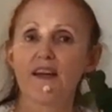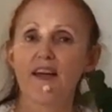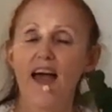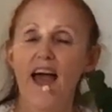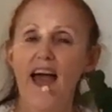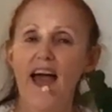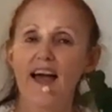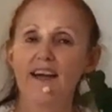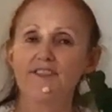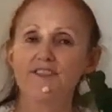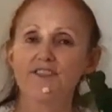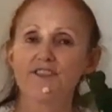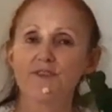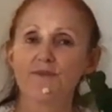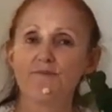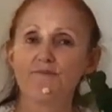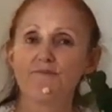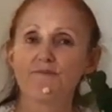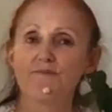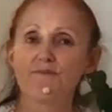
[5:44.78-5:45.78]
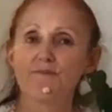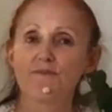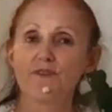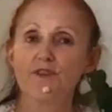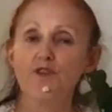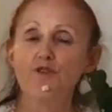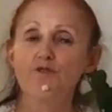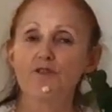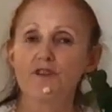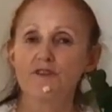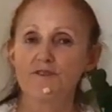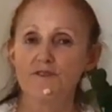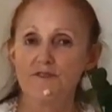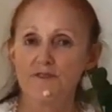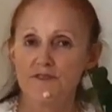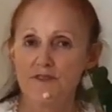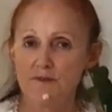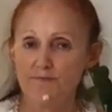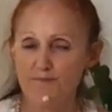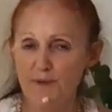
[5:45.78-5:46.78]
And you can
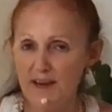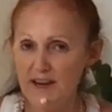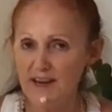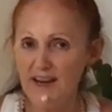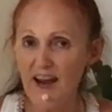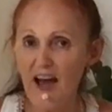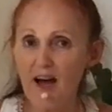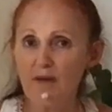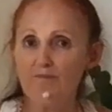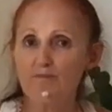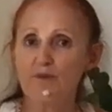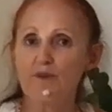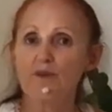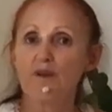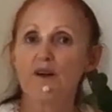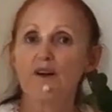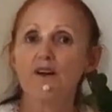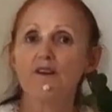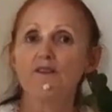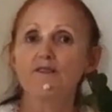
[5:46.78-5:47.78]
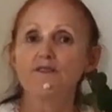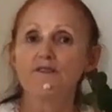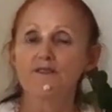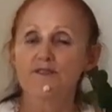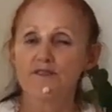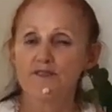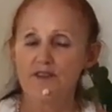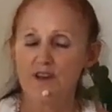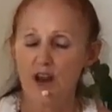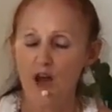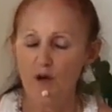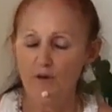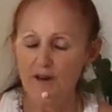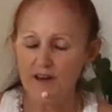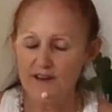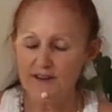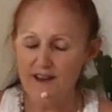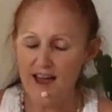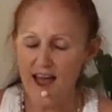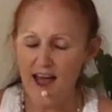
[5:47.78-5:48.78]
speed it up, slow
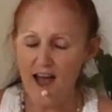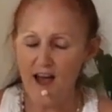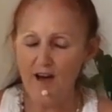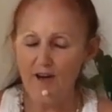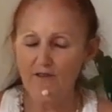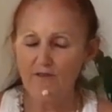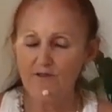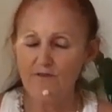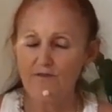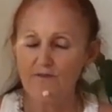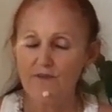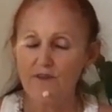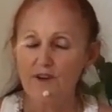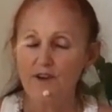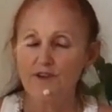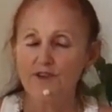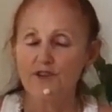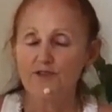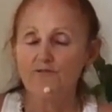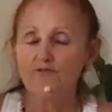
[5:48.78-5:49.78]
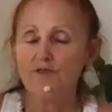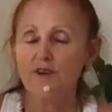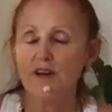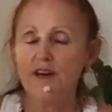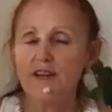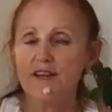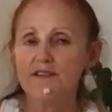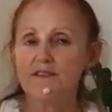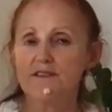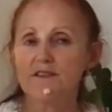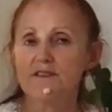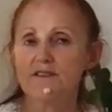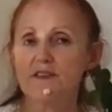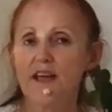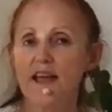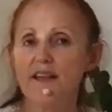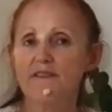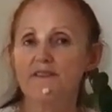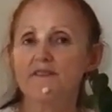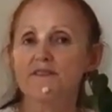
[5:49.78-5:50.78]
it down to really
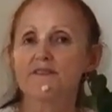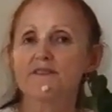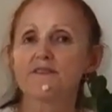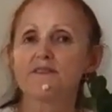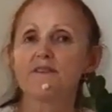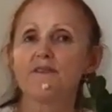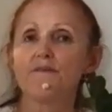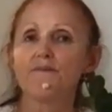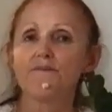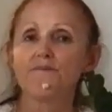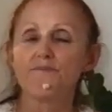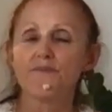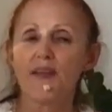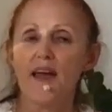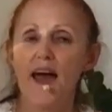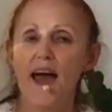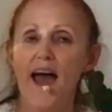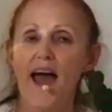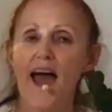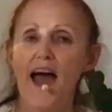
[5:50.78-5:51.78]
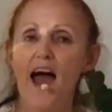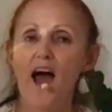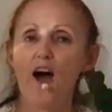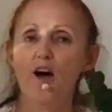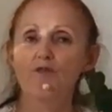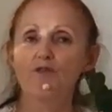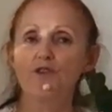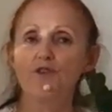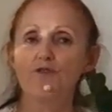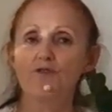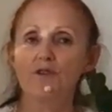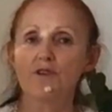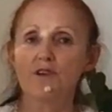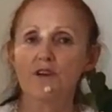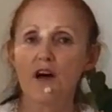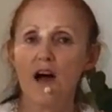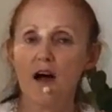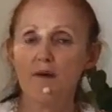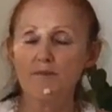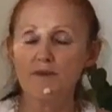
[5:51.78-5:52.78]
sense how you can
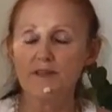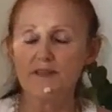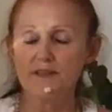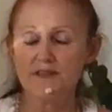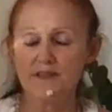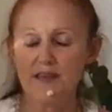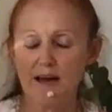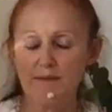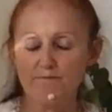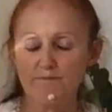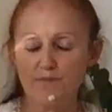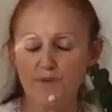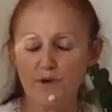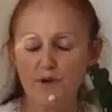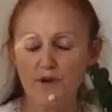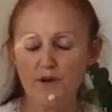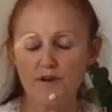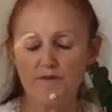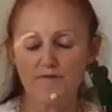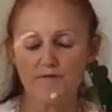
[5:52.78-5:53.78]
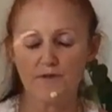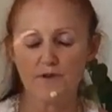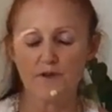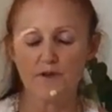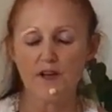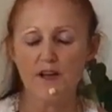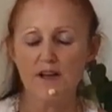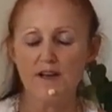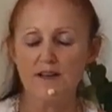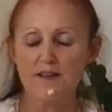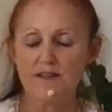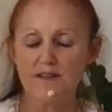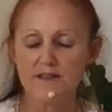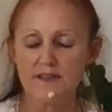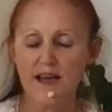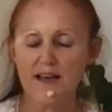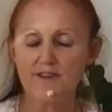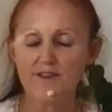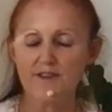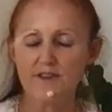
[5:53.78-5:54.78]
come into that beautiful
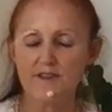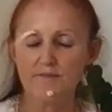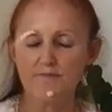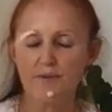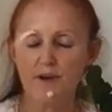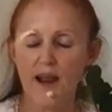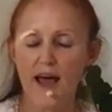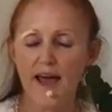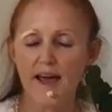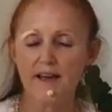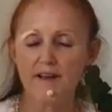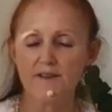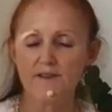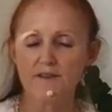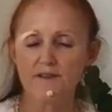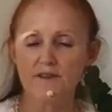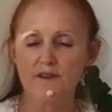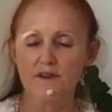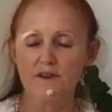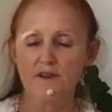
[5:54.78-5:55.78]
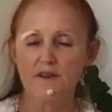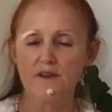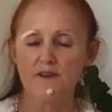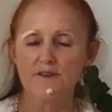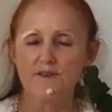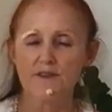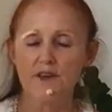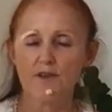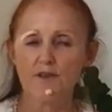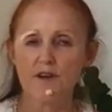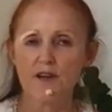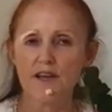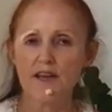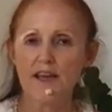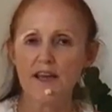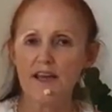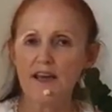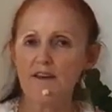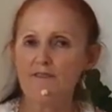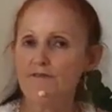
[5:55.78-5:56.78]
centered place, so that
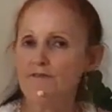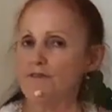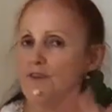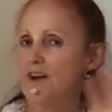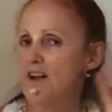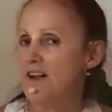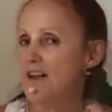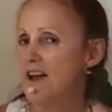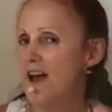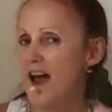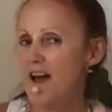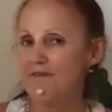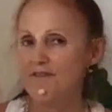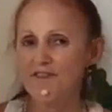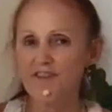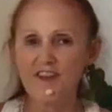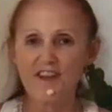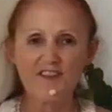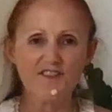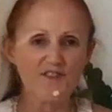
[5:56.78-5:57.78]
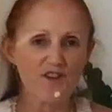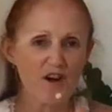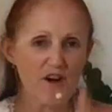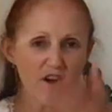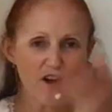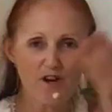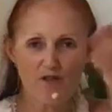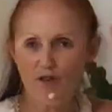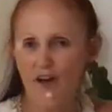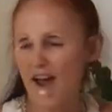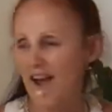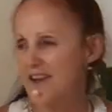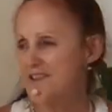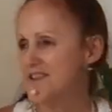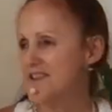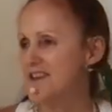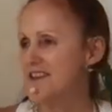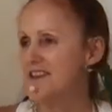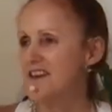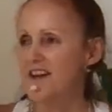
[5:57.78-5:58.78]
if everything's going
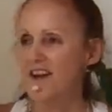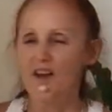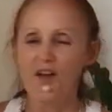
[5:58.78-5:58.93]
crazy